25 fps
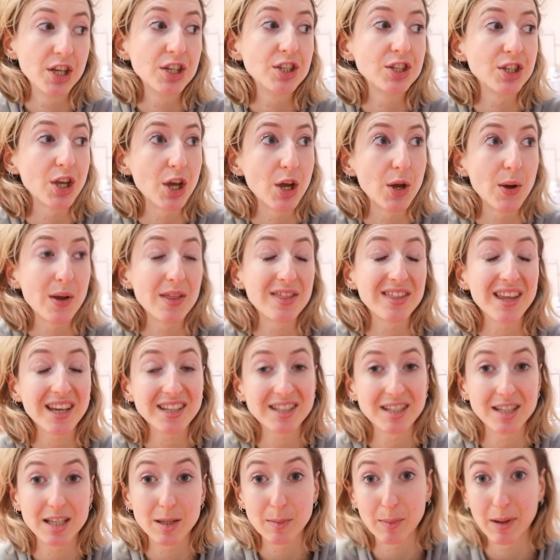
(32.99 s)
So that
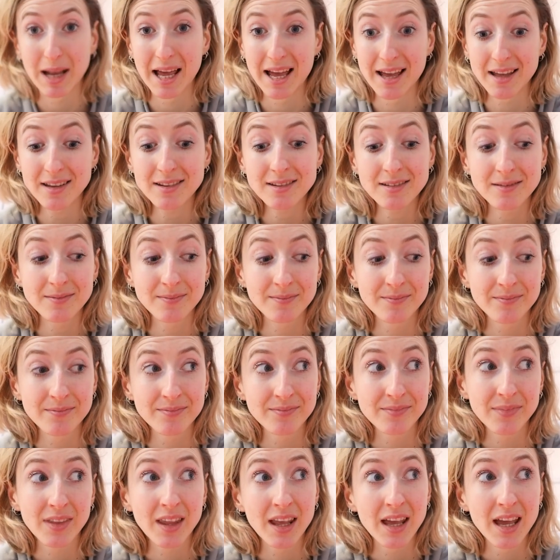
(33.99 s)
is the plan.
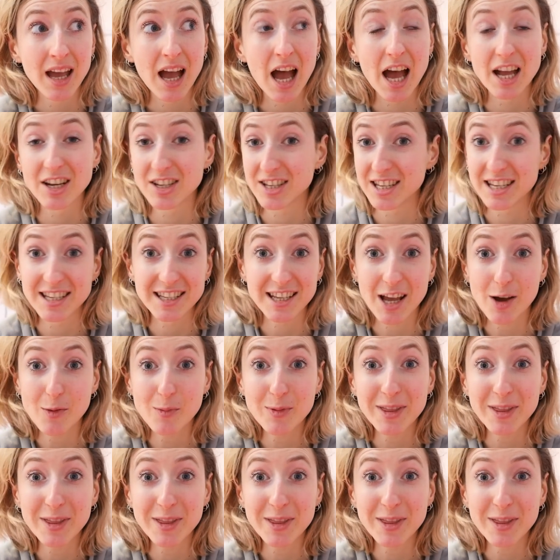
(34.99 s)
I just need to get on